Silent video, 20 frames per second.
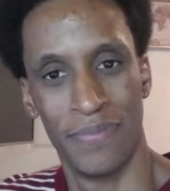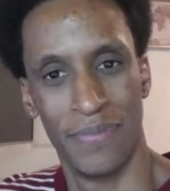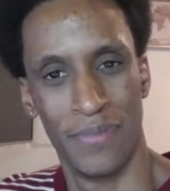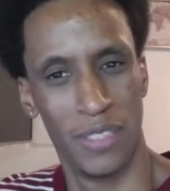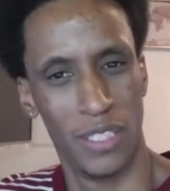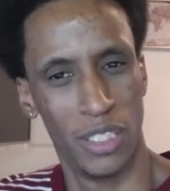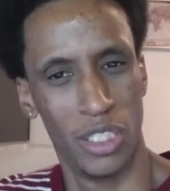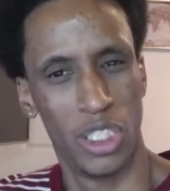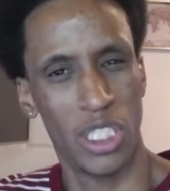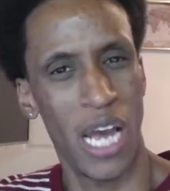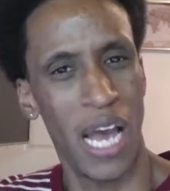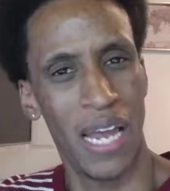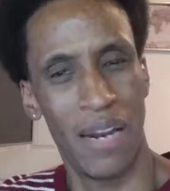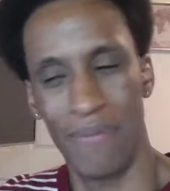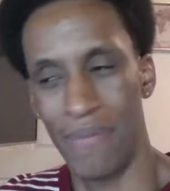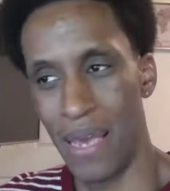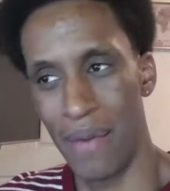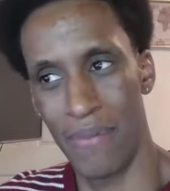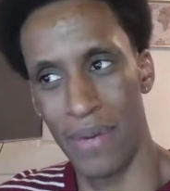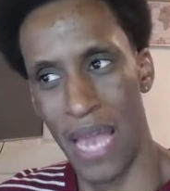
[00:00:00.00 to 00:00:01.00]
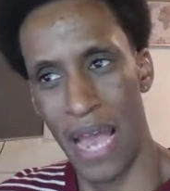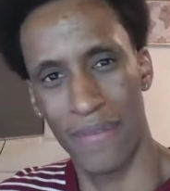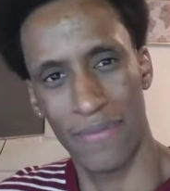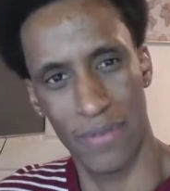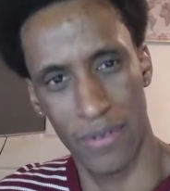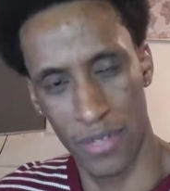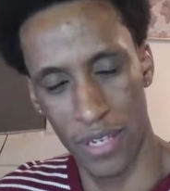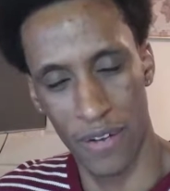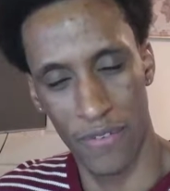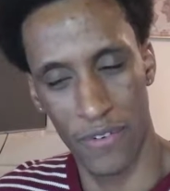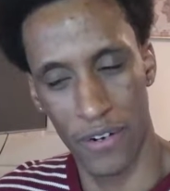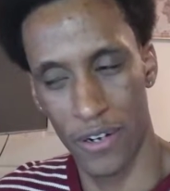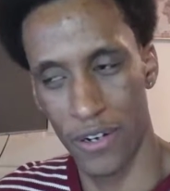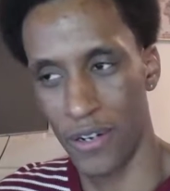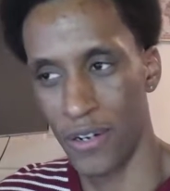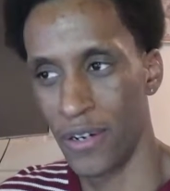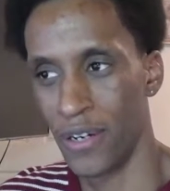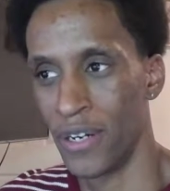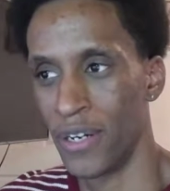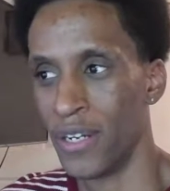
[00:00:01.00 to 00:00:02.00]
and shot and maybe have to suffer,
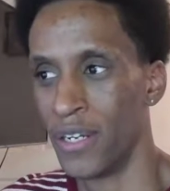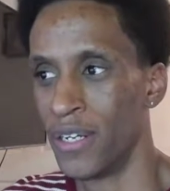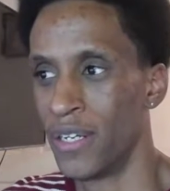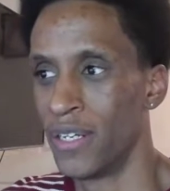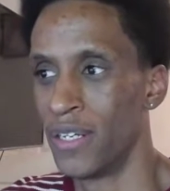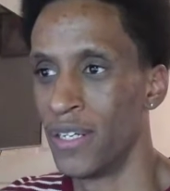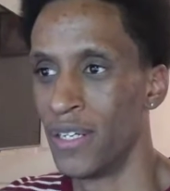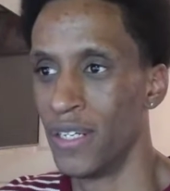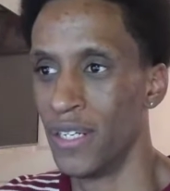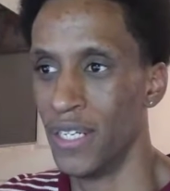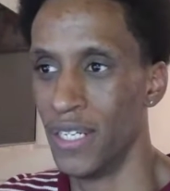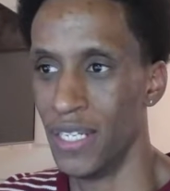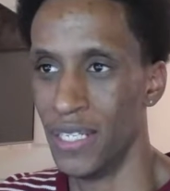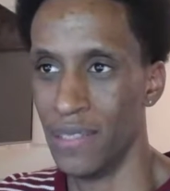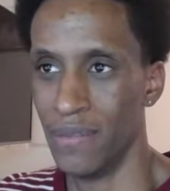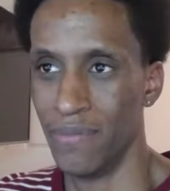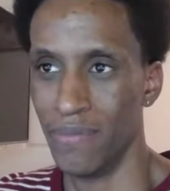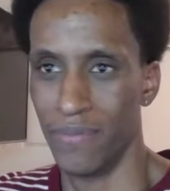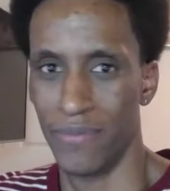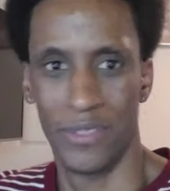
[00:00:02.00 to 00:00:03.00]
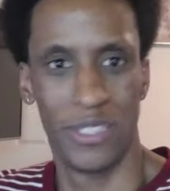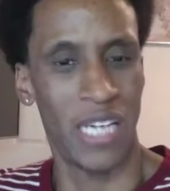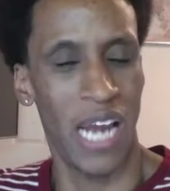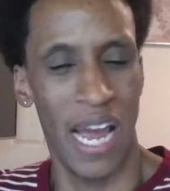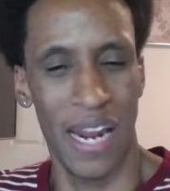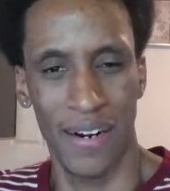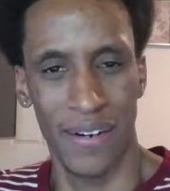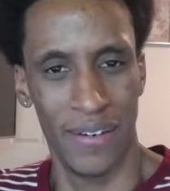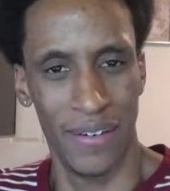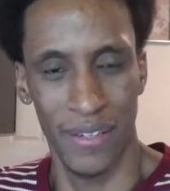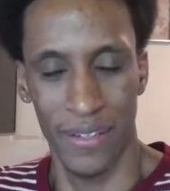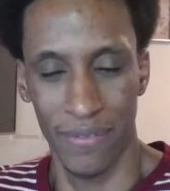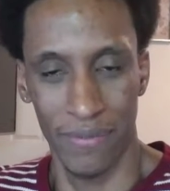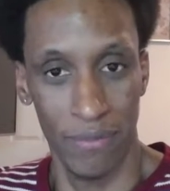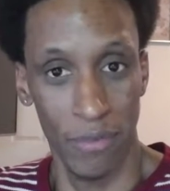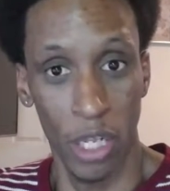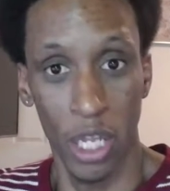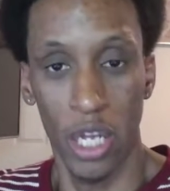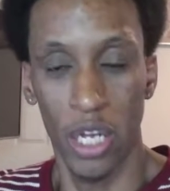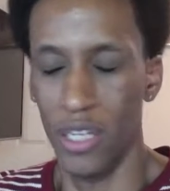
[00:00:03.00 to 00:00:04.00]
shot in the
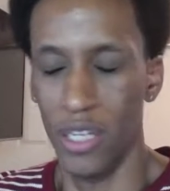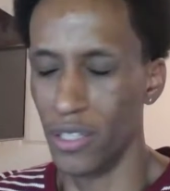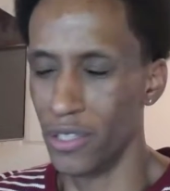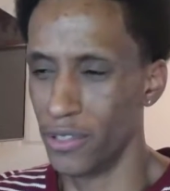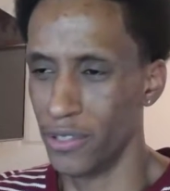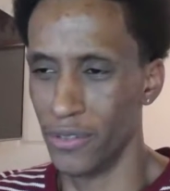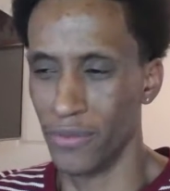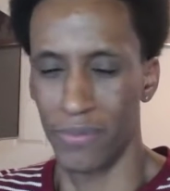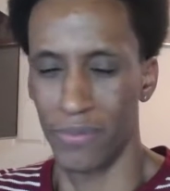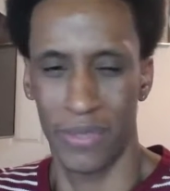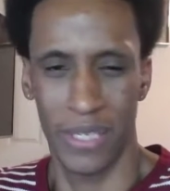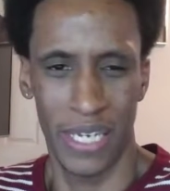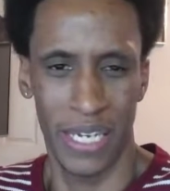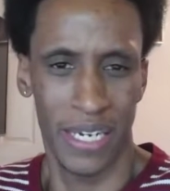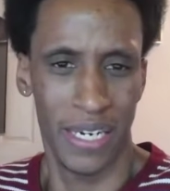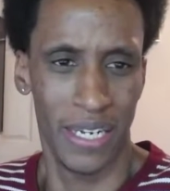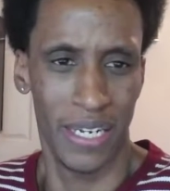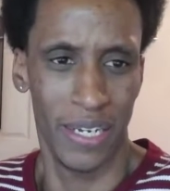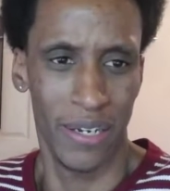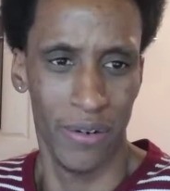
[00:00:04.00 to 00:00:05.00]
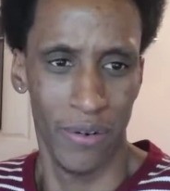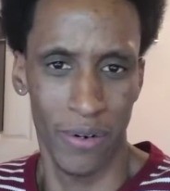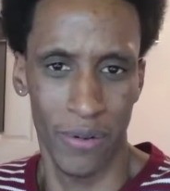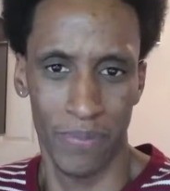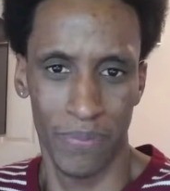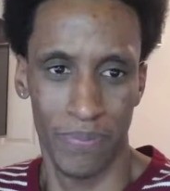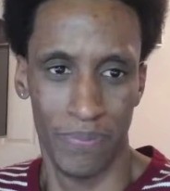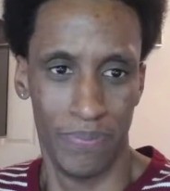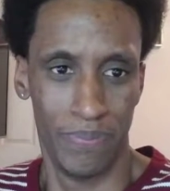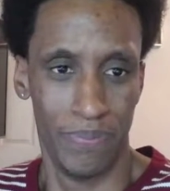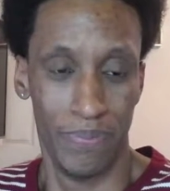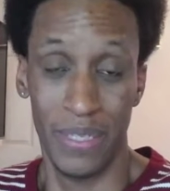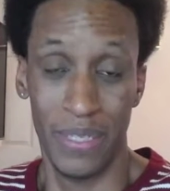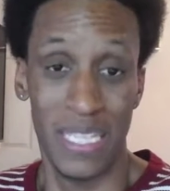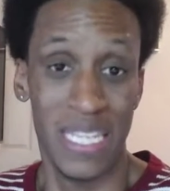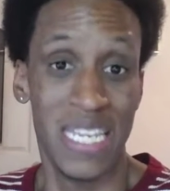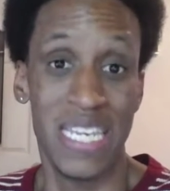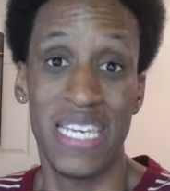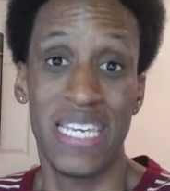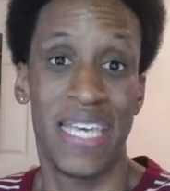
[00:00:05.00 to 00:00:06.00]
lung or kidney or
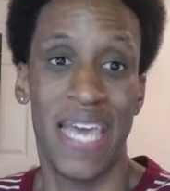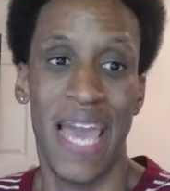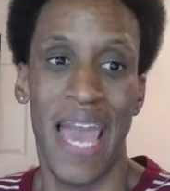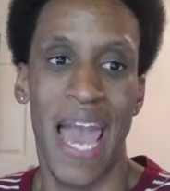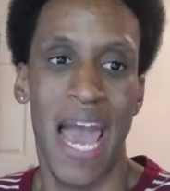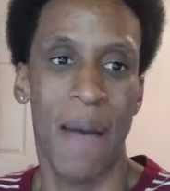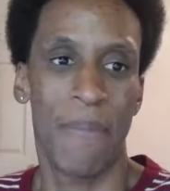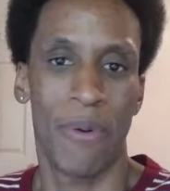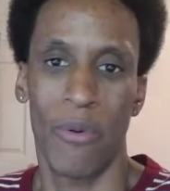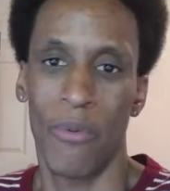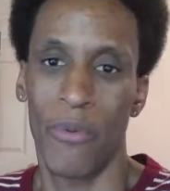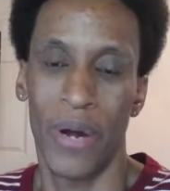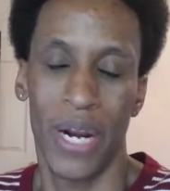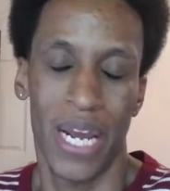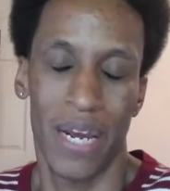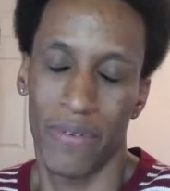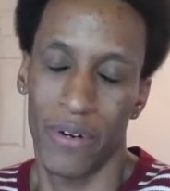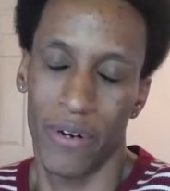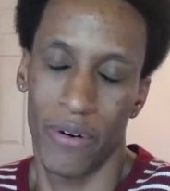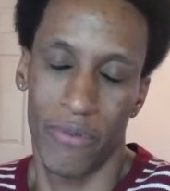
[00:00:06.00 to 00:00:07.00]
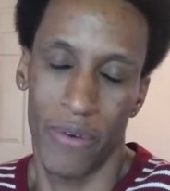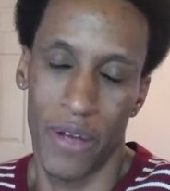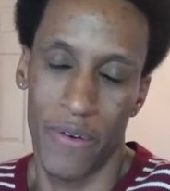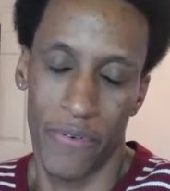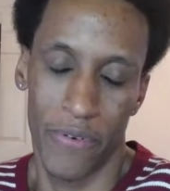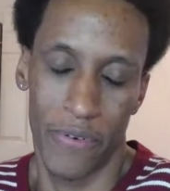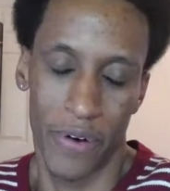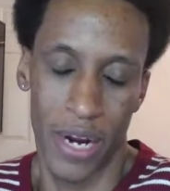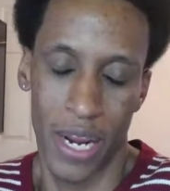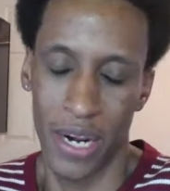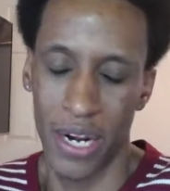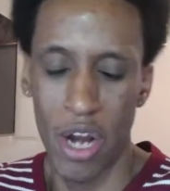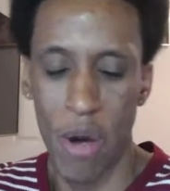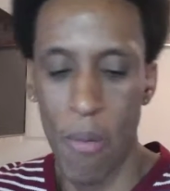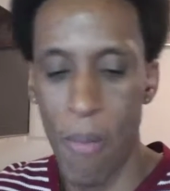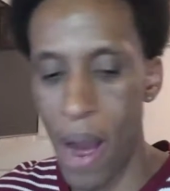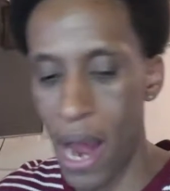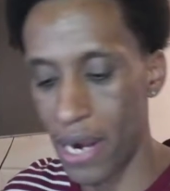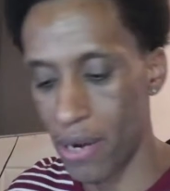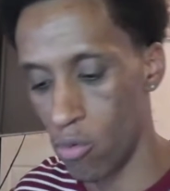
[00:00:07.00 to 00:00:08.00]
kneecap or whatever, and wait for it.
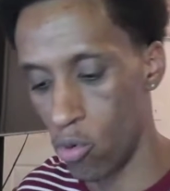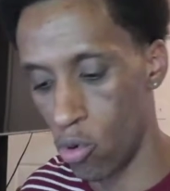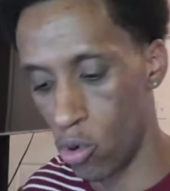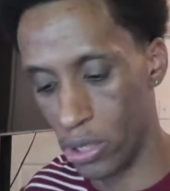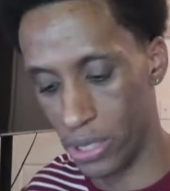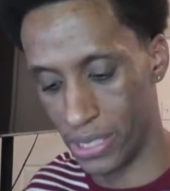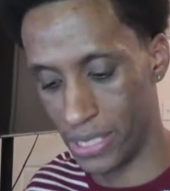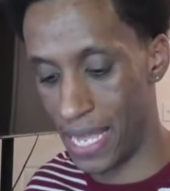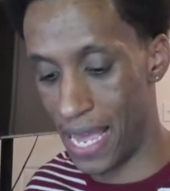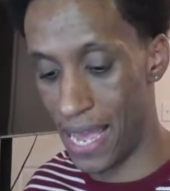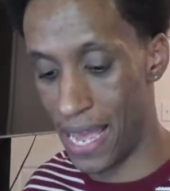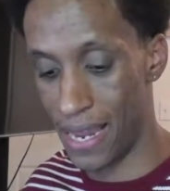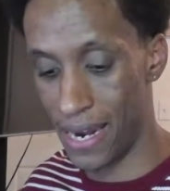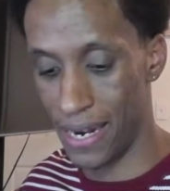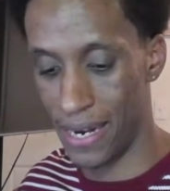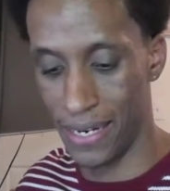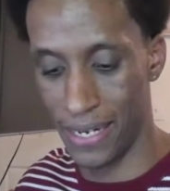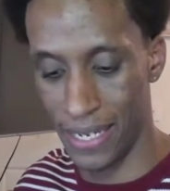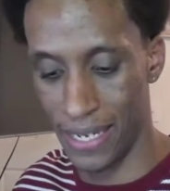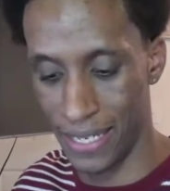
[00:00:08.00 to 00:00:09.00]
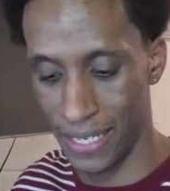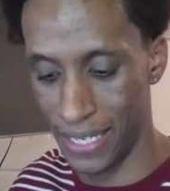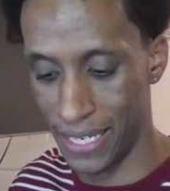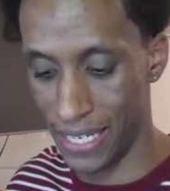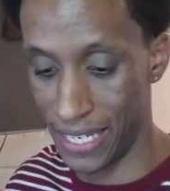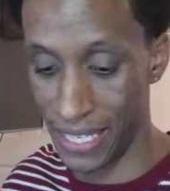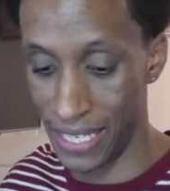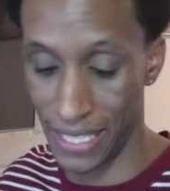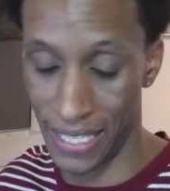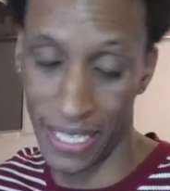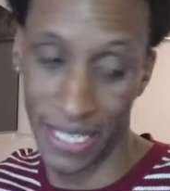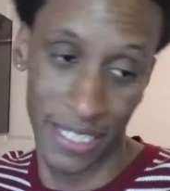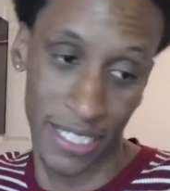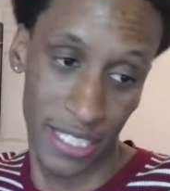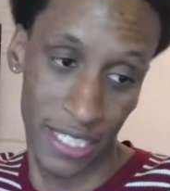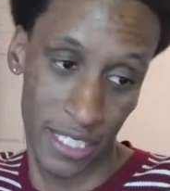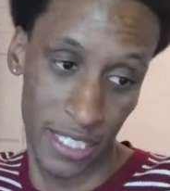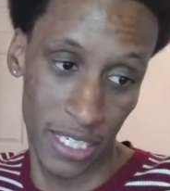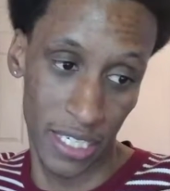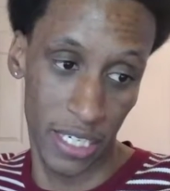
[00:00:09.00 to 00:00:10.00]
Nobody wants that, and I think it's
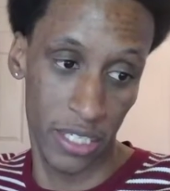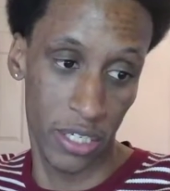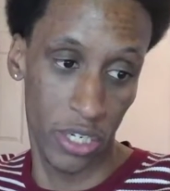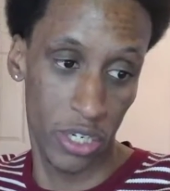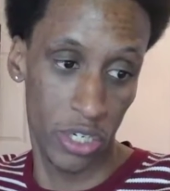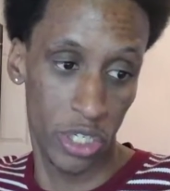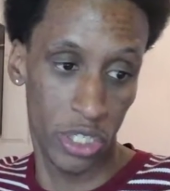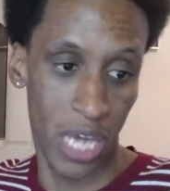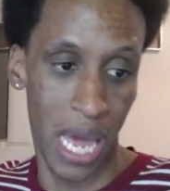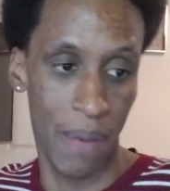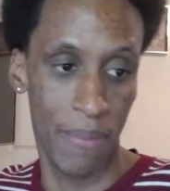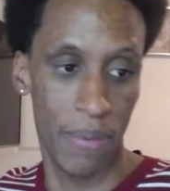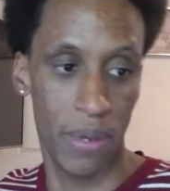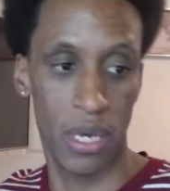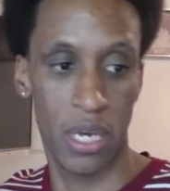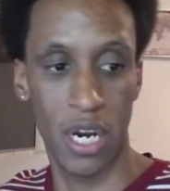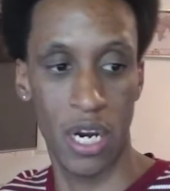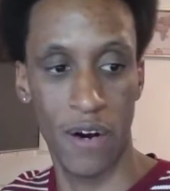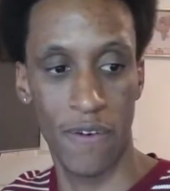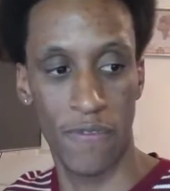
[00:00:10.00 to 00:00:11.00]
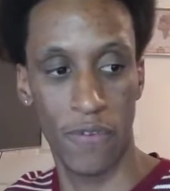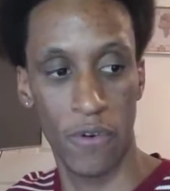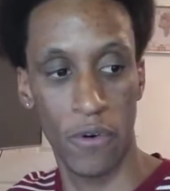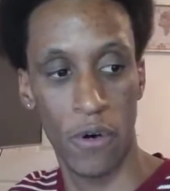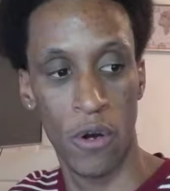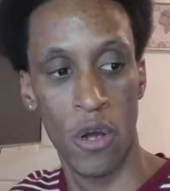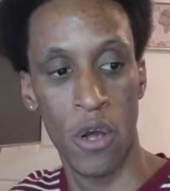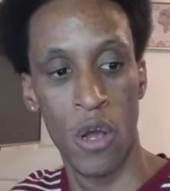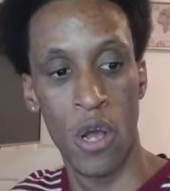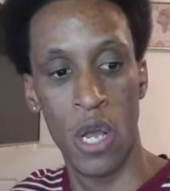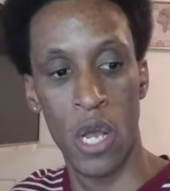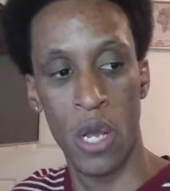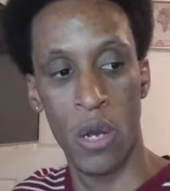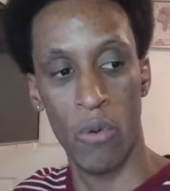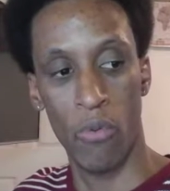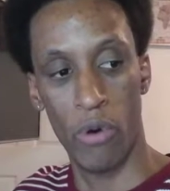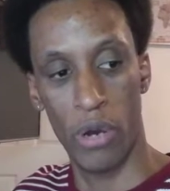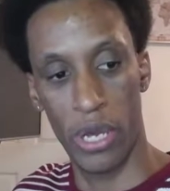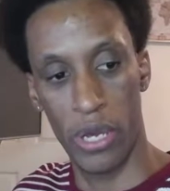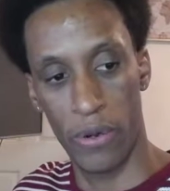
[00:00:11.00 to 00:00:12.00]
just silly. So you just gotta be careful
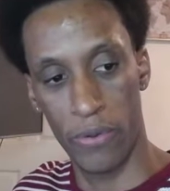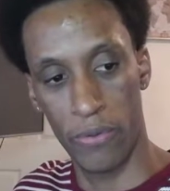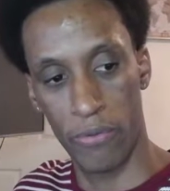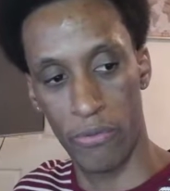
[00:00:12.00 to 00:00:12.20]
with